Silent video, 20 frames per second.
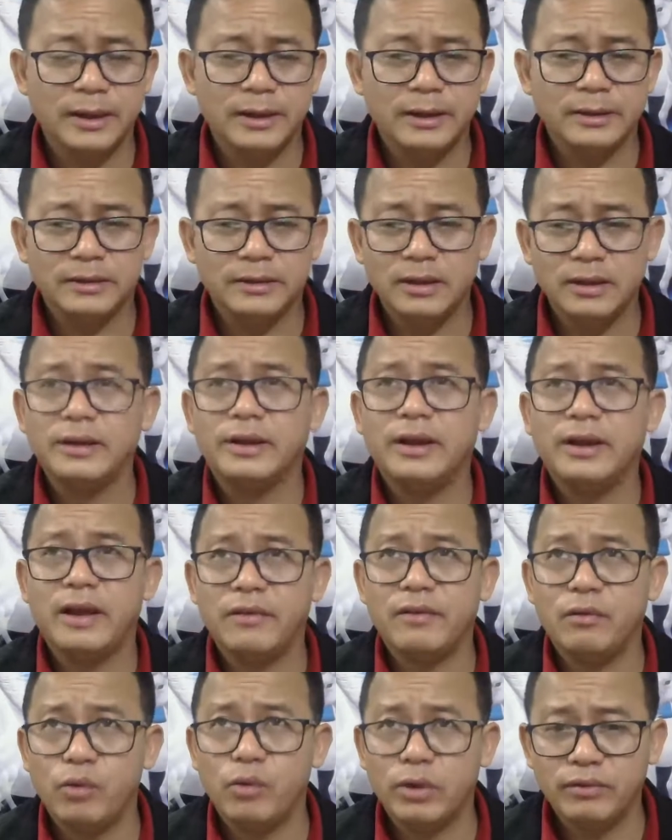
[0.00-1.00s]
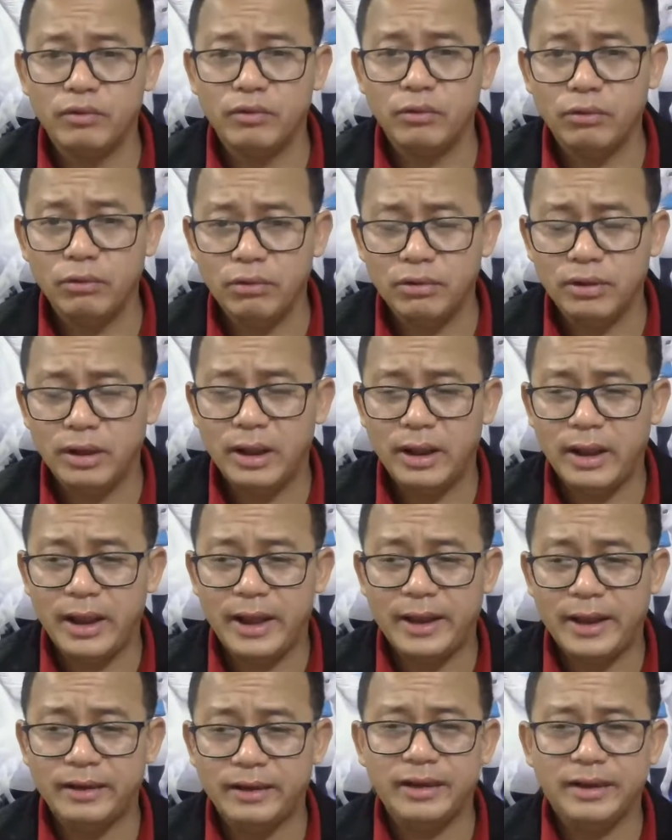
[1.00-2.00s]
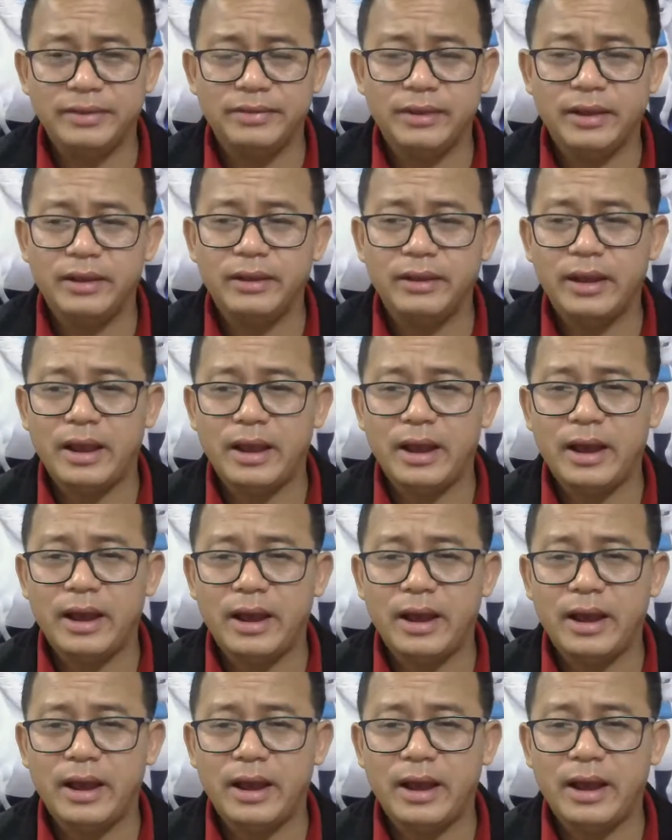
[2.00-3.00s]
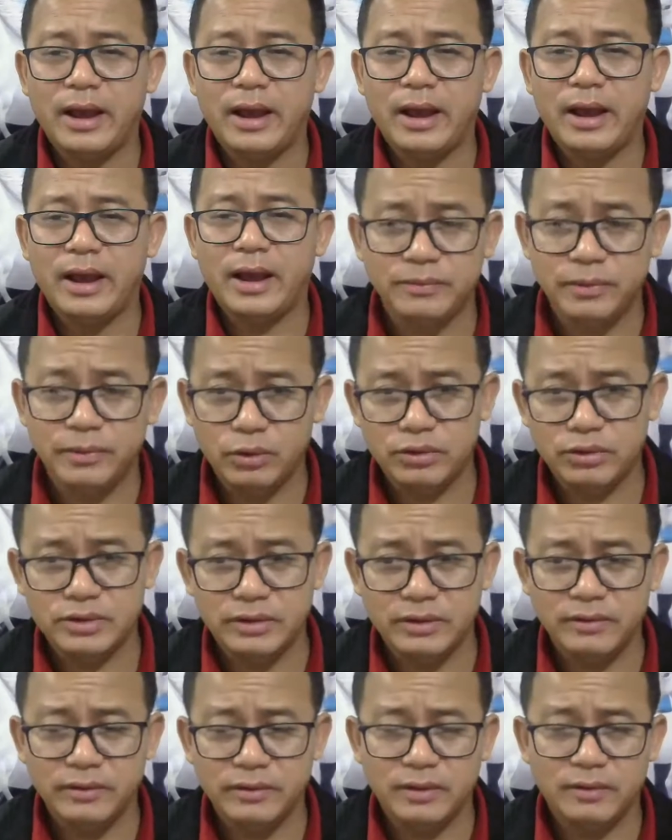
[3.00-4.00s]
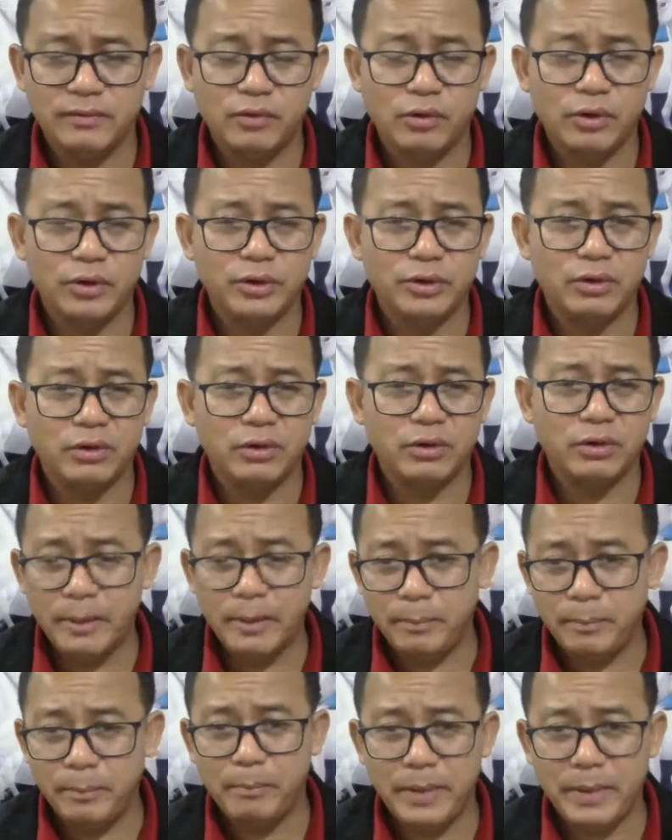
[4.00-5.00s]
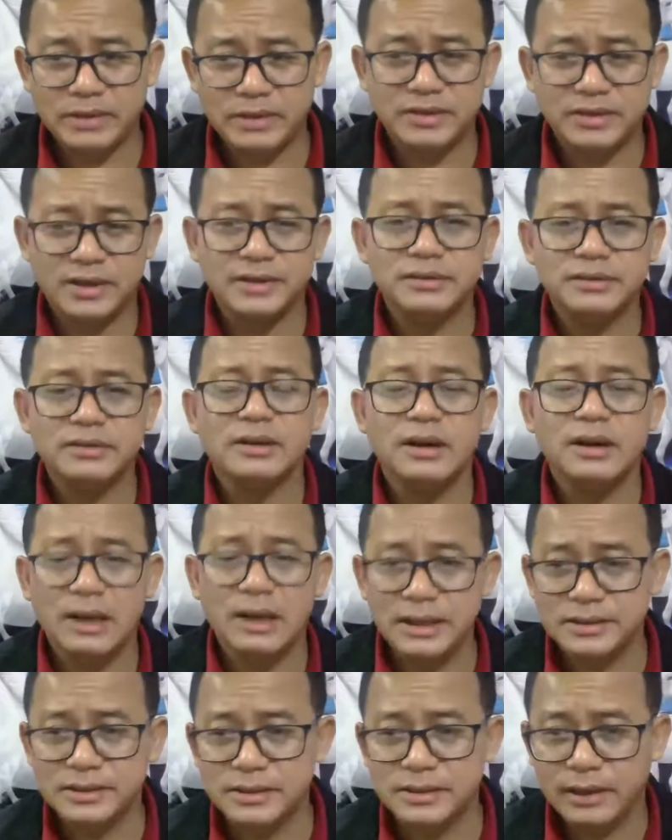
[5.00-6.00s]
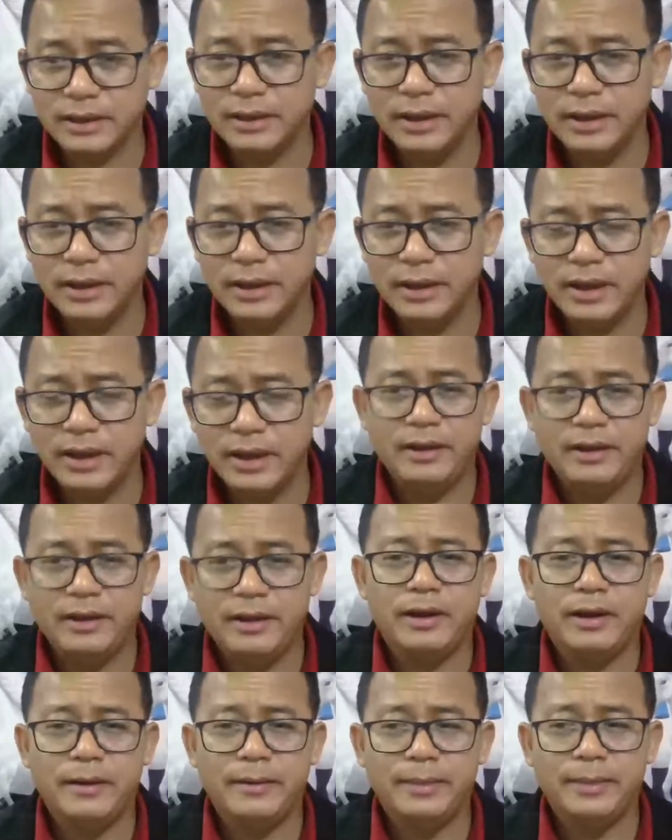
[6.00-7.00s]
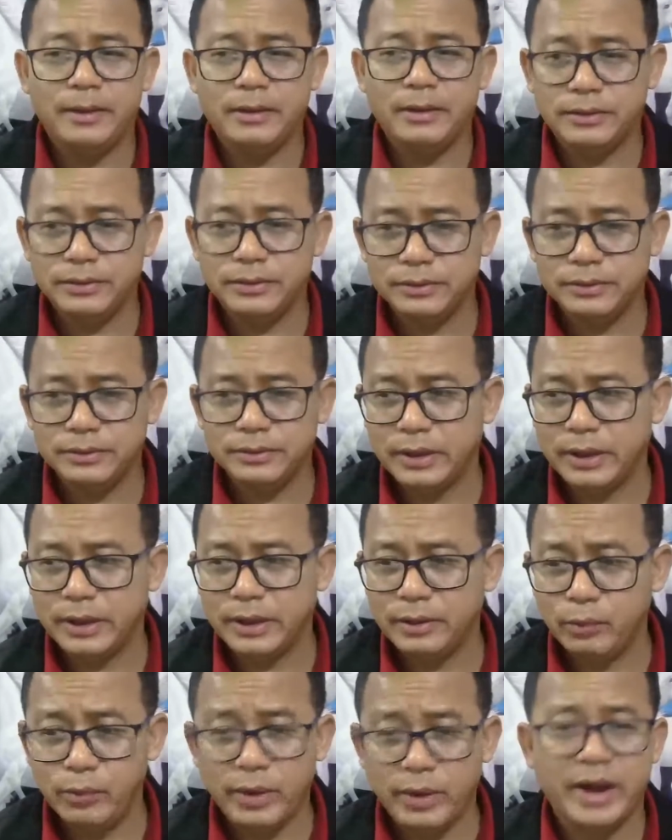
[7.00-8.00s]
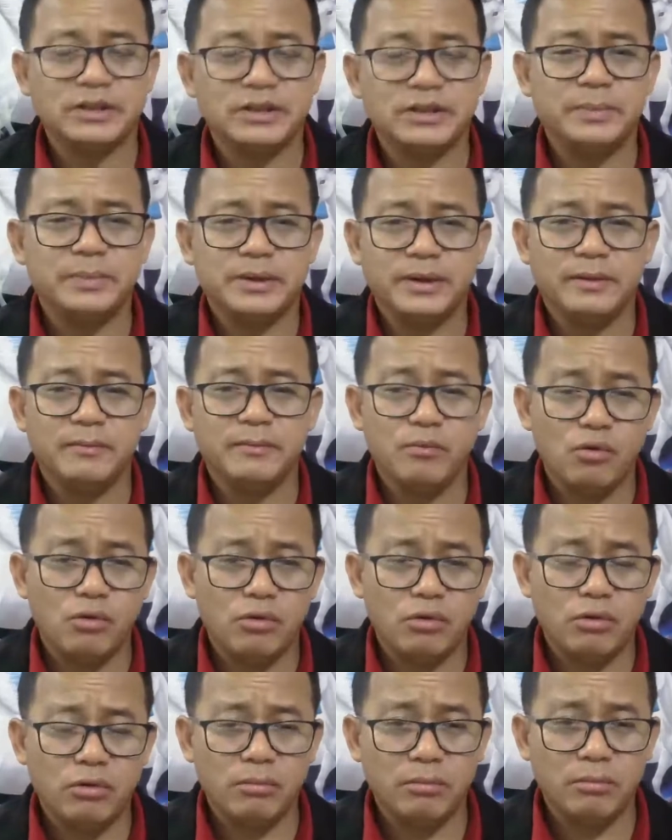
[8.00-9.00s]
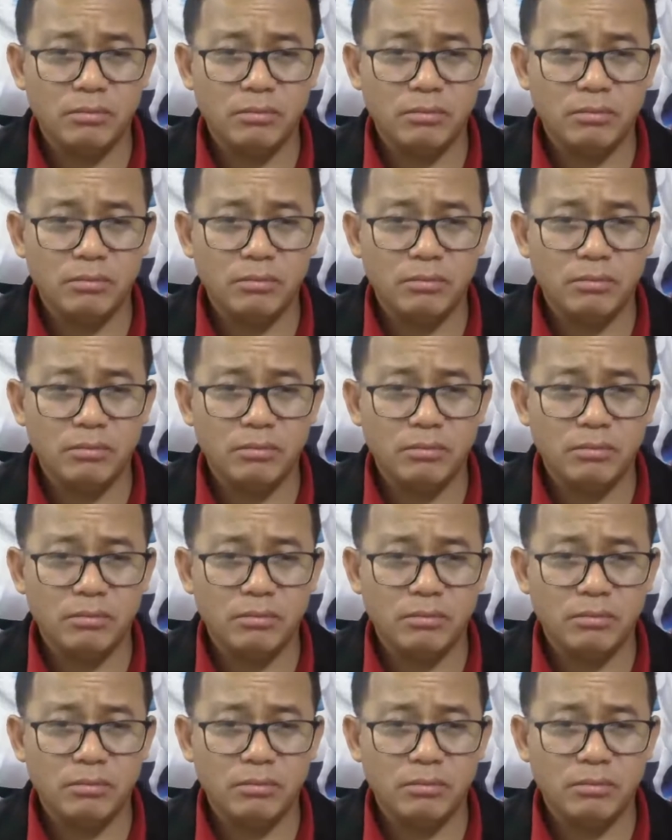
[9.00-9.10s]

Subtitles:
Till then, have a wonderful and great day, and to all the viewers for your patient listening, and we are expecting more